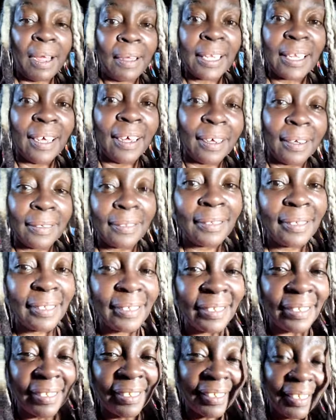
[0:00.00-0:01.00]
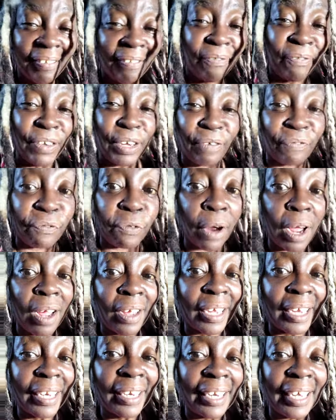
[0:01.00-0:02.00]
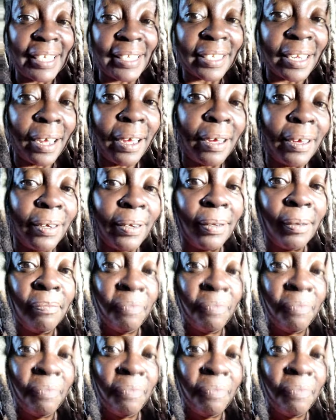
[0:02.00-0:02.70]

mind, though. Feel froggy? Let's go.